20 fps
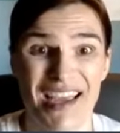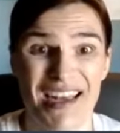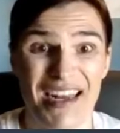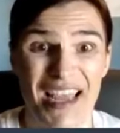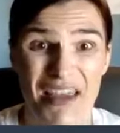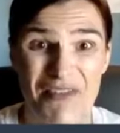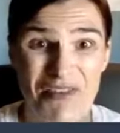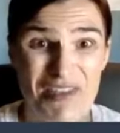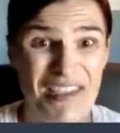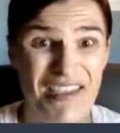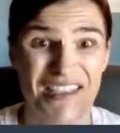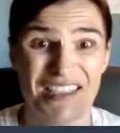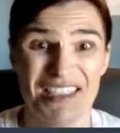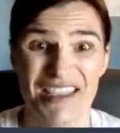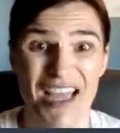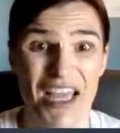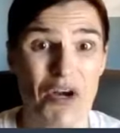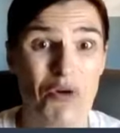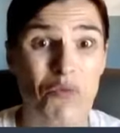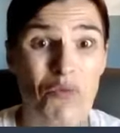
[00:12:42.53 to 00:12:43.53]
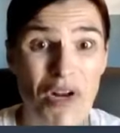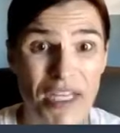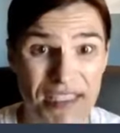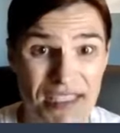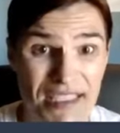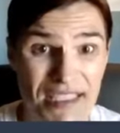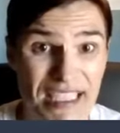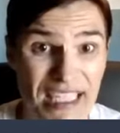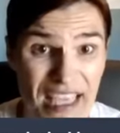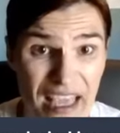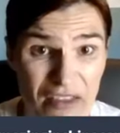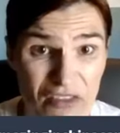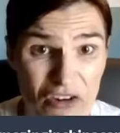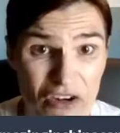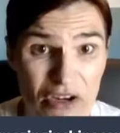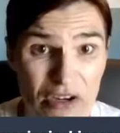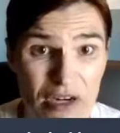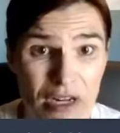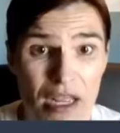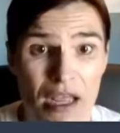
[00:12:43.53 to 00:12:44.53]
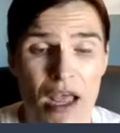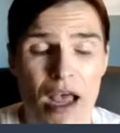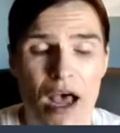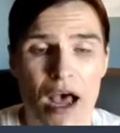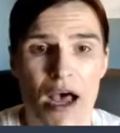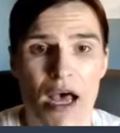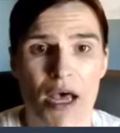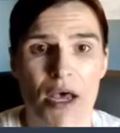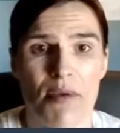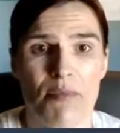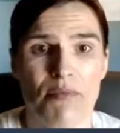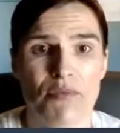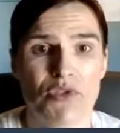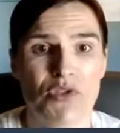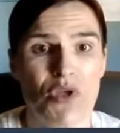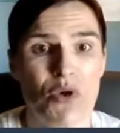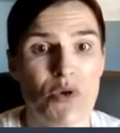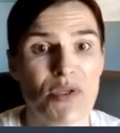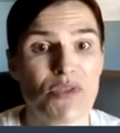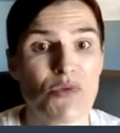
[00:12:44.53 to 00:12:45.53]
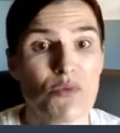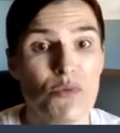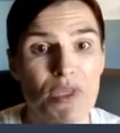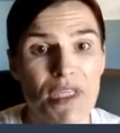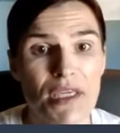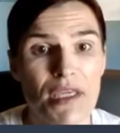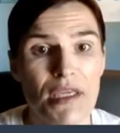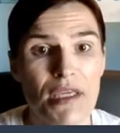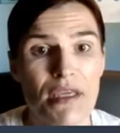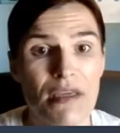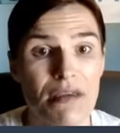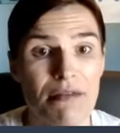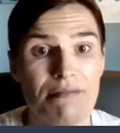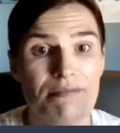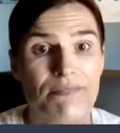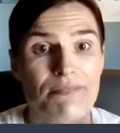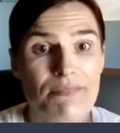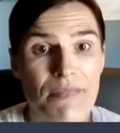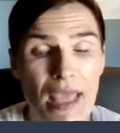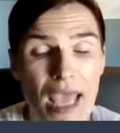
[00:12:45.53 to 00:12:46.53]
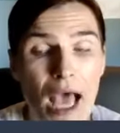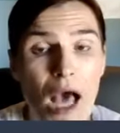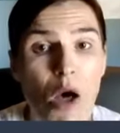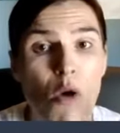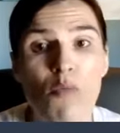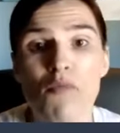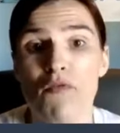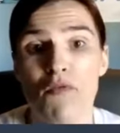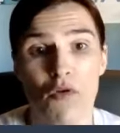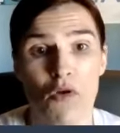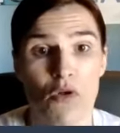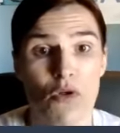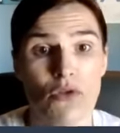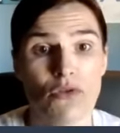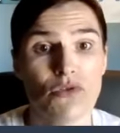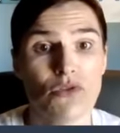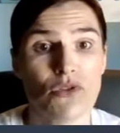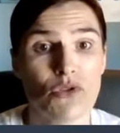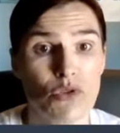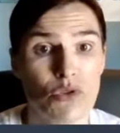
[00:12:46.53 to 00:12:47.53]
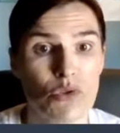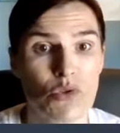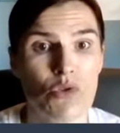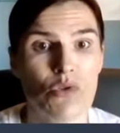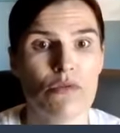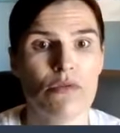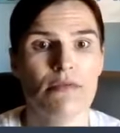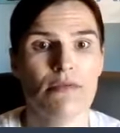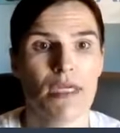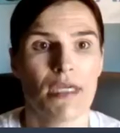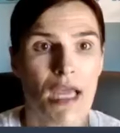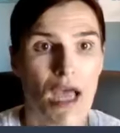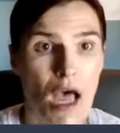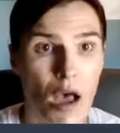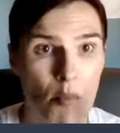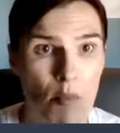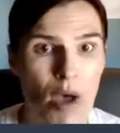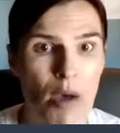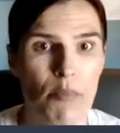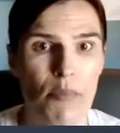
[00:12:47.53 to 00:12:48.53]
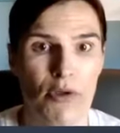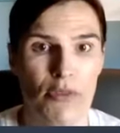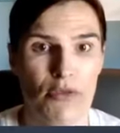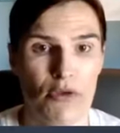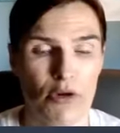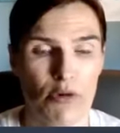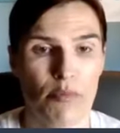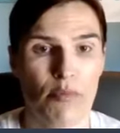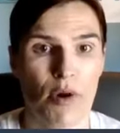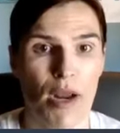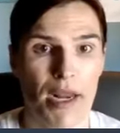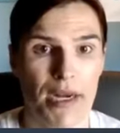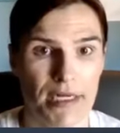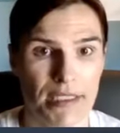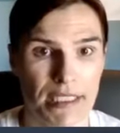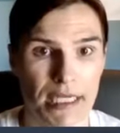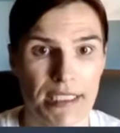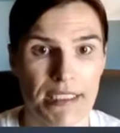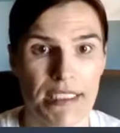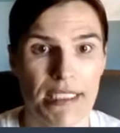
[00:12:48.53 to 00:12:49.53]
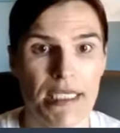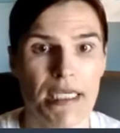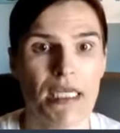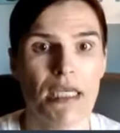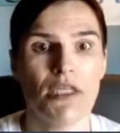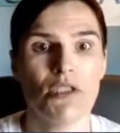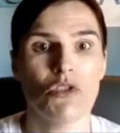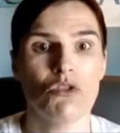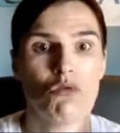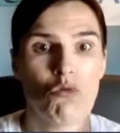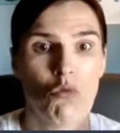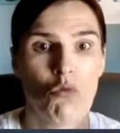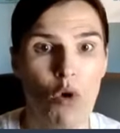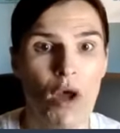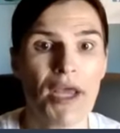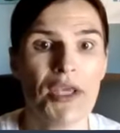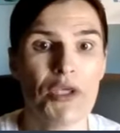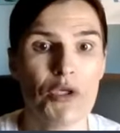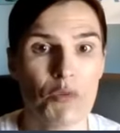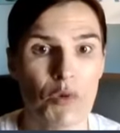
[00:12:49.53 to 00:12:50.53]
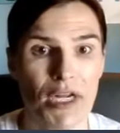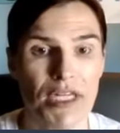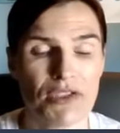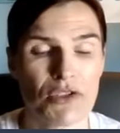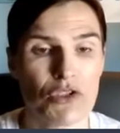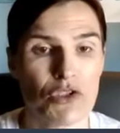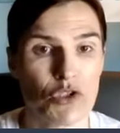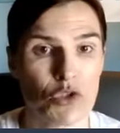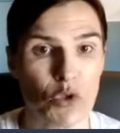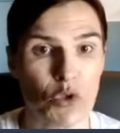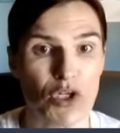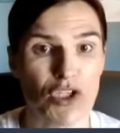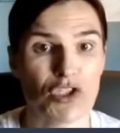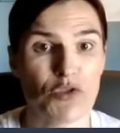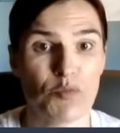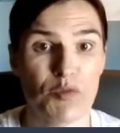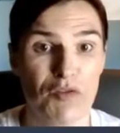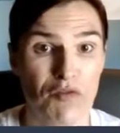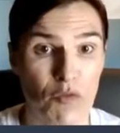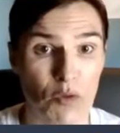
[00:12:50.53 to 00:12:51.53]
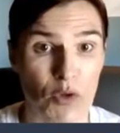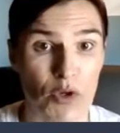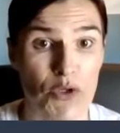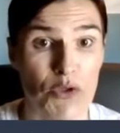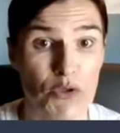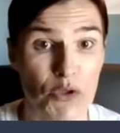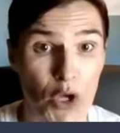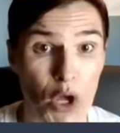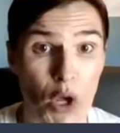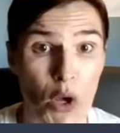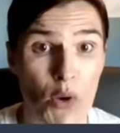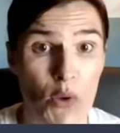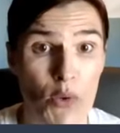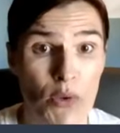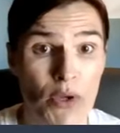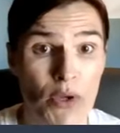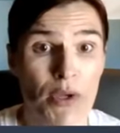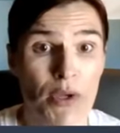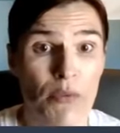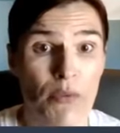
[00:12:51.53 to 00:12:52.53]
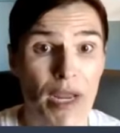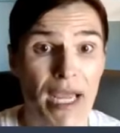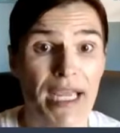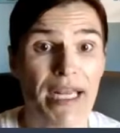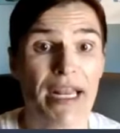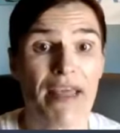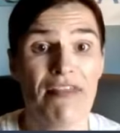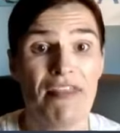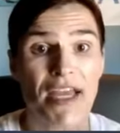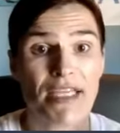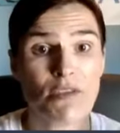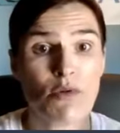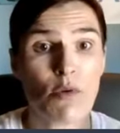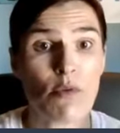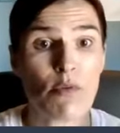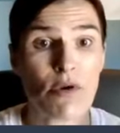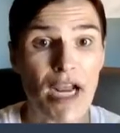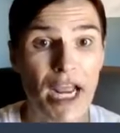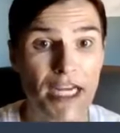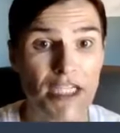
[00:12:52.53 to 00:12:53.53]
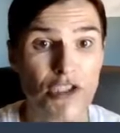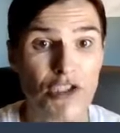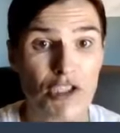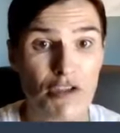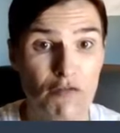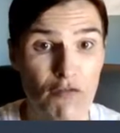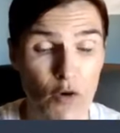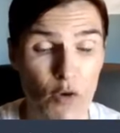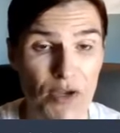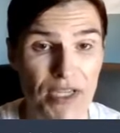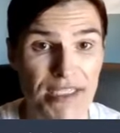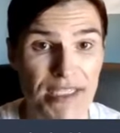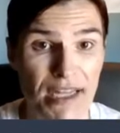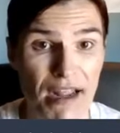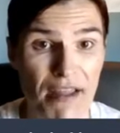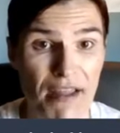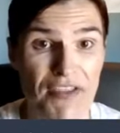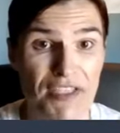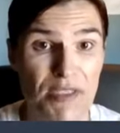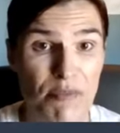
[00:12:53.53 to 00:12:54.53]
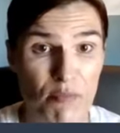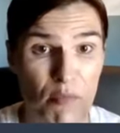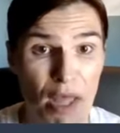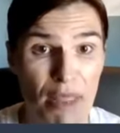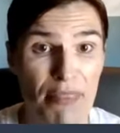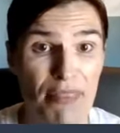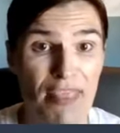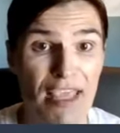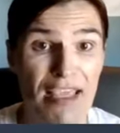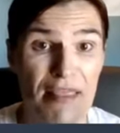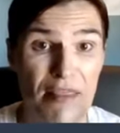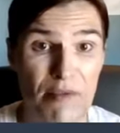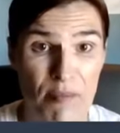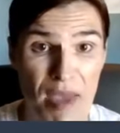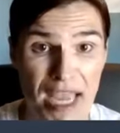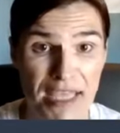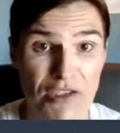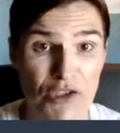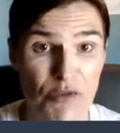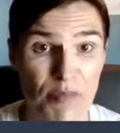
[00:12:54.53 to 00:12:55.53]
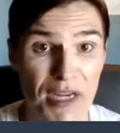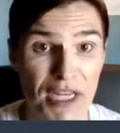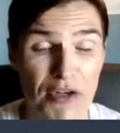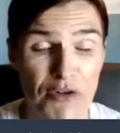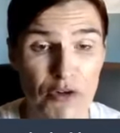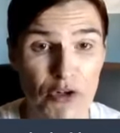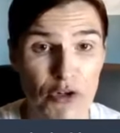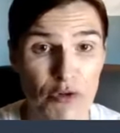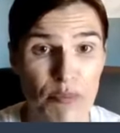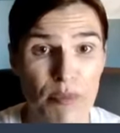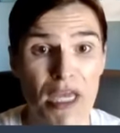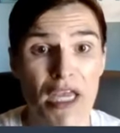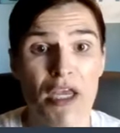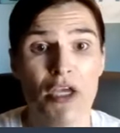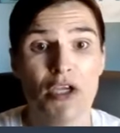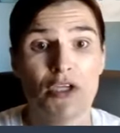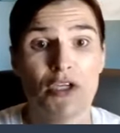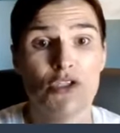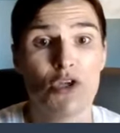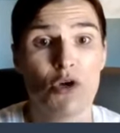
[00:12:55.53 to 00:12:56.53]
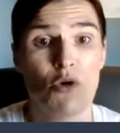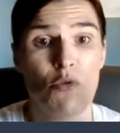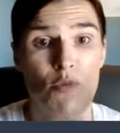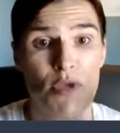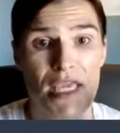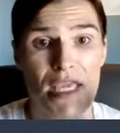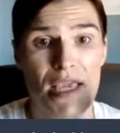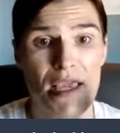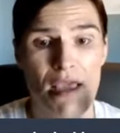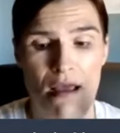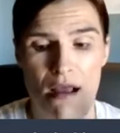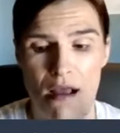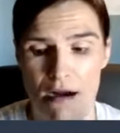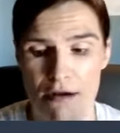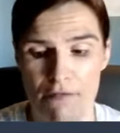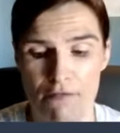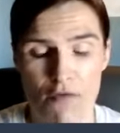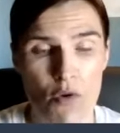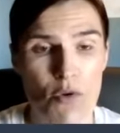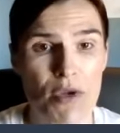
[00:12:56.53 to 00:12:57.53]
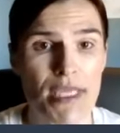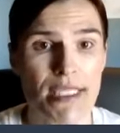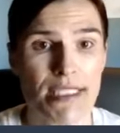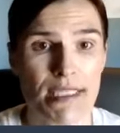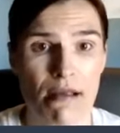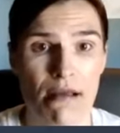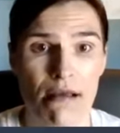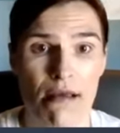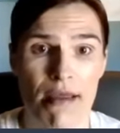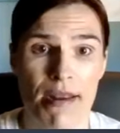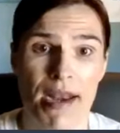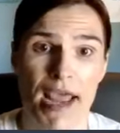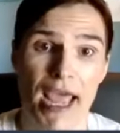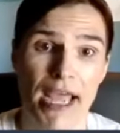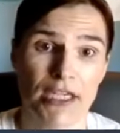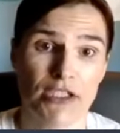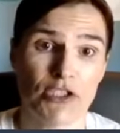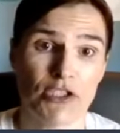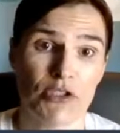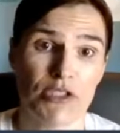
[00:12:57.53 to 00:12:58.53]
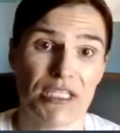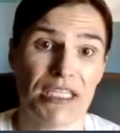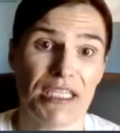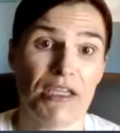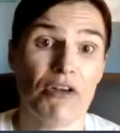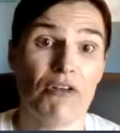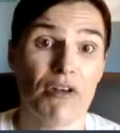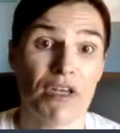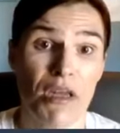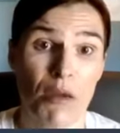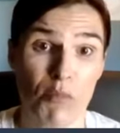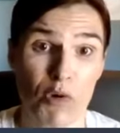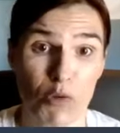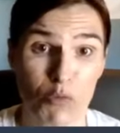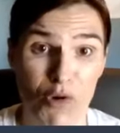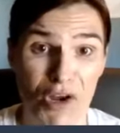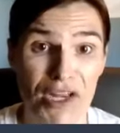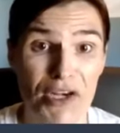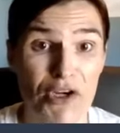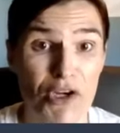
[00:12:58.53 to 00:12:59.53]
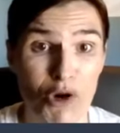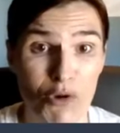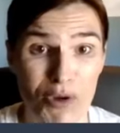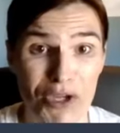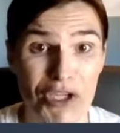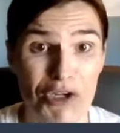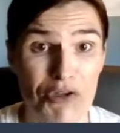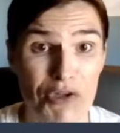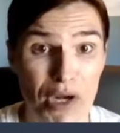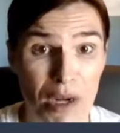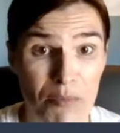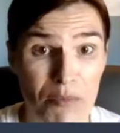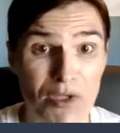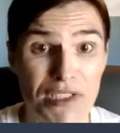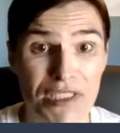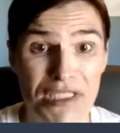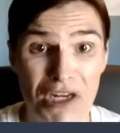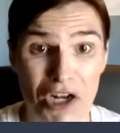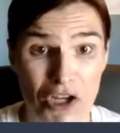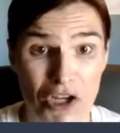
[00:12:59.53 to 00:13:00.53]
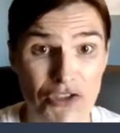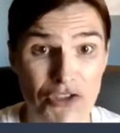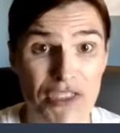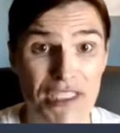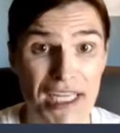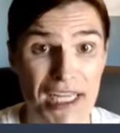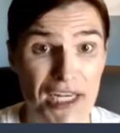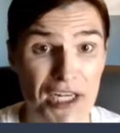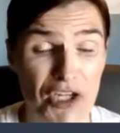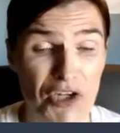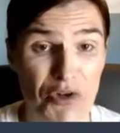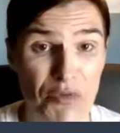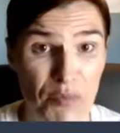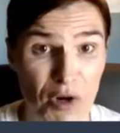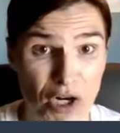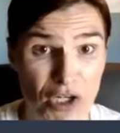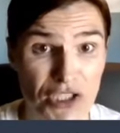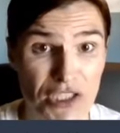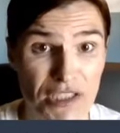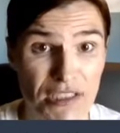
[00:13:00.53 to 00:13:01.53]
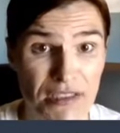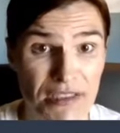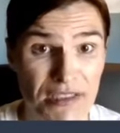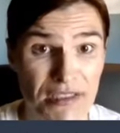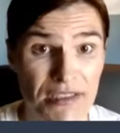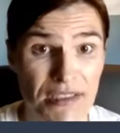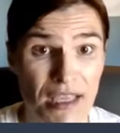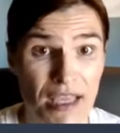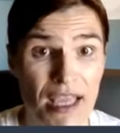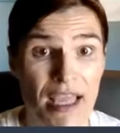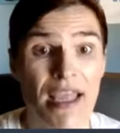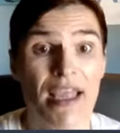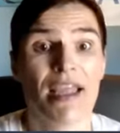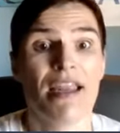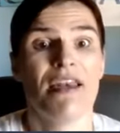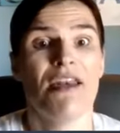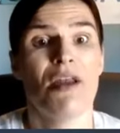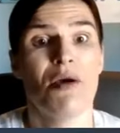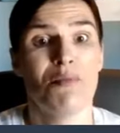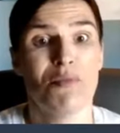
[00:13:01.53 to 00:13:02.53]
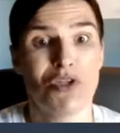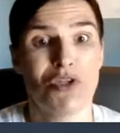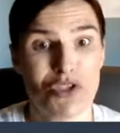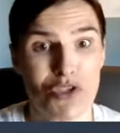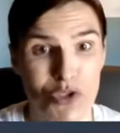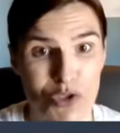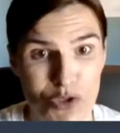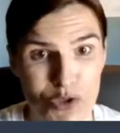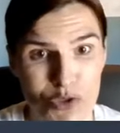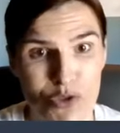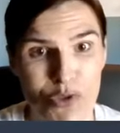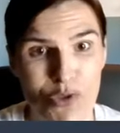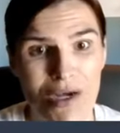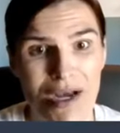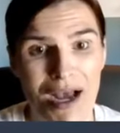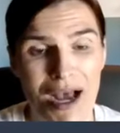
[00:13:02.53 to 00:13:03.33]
everything just kind of runs together. So it's really helpful to come up with your product ideas, what you want to source before you go, right? And that's what we're actually focused on this month in the mastermind group. So we are focused on actually, number one, knowing your numbers and understanding your margins. Number two,